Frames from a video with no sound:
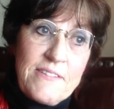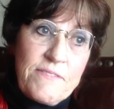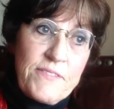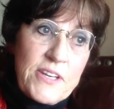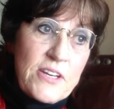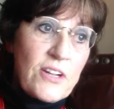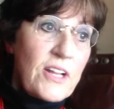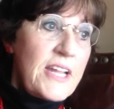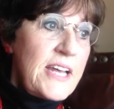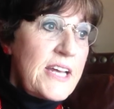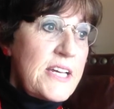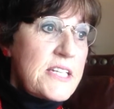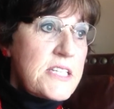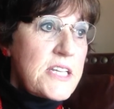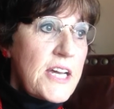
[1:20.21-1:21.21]
feel,
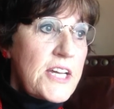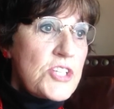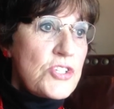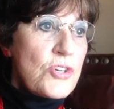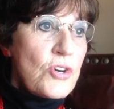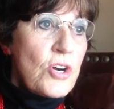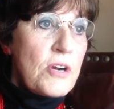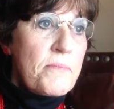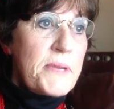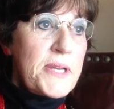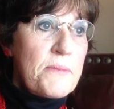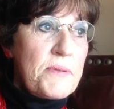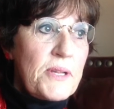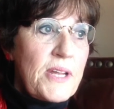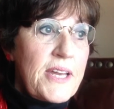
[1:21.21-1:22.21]
touch, or
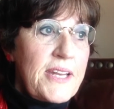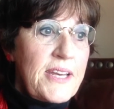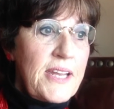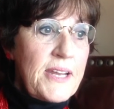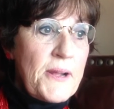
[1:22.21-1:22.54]
manipulate,